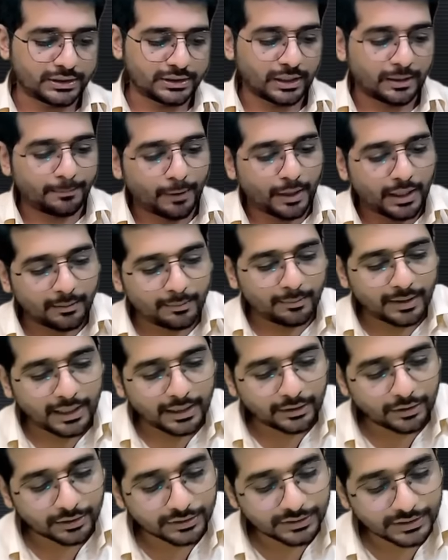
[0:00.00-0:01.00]
Sir, point number
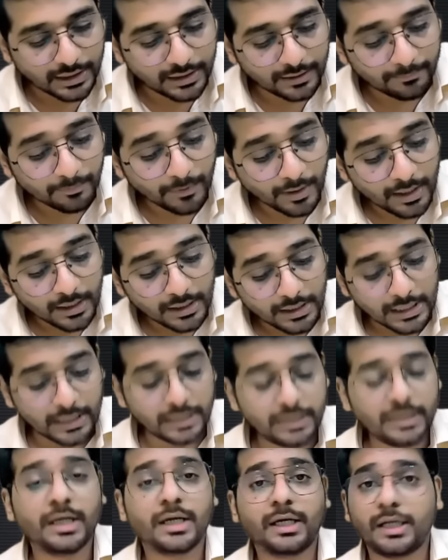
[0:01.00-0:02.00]
8 was said,
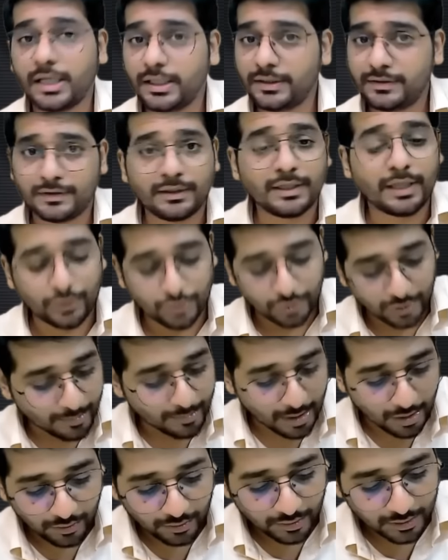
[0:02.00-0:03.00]
in the case scenario
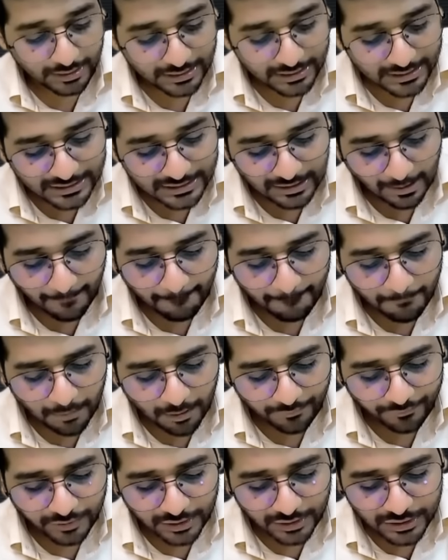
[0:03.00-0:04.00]
above, some
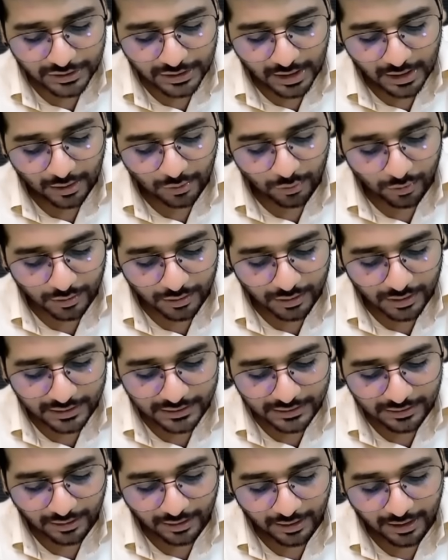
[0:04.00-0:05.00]
of the
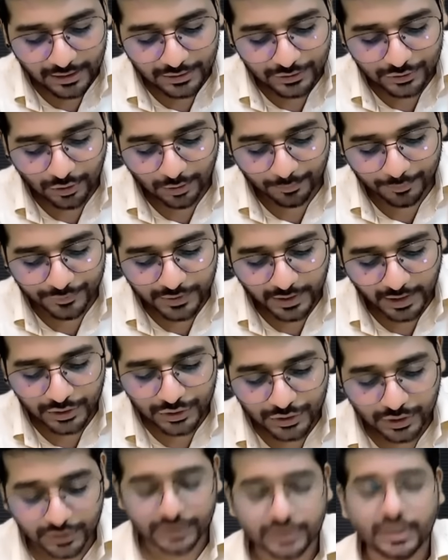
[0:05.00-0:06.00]
shareholders raised
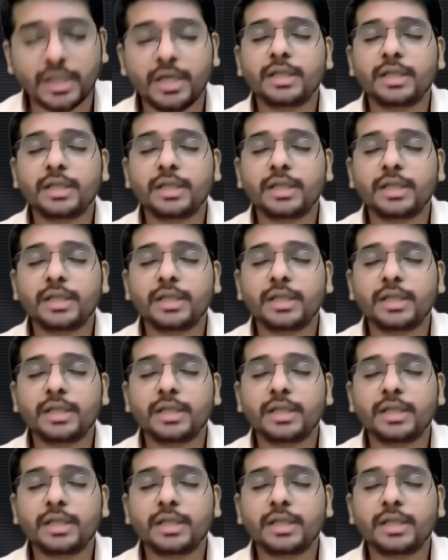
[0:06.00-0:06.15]
objections.